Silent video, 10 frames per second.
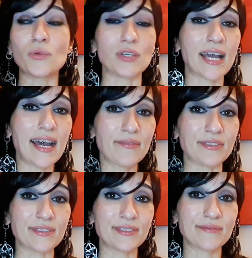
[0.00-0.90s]
or you
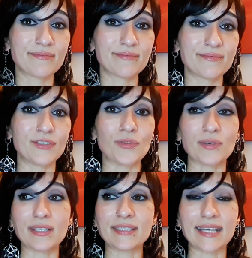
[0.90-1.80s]
haven't. You're
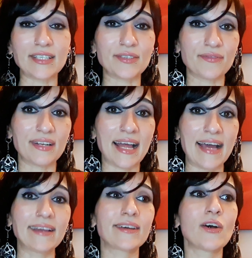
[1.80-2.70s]
in the state of
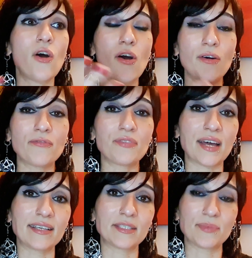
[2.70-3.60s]
lack of
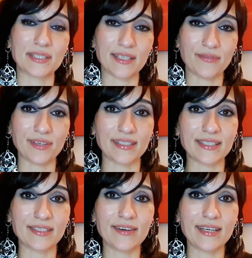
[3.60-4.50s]
that specific
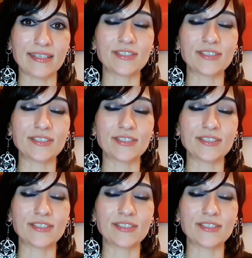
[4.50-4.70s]
desire.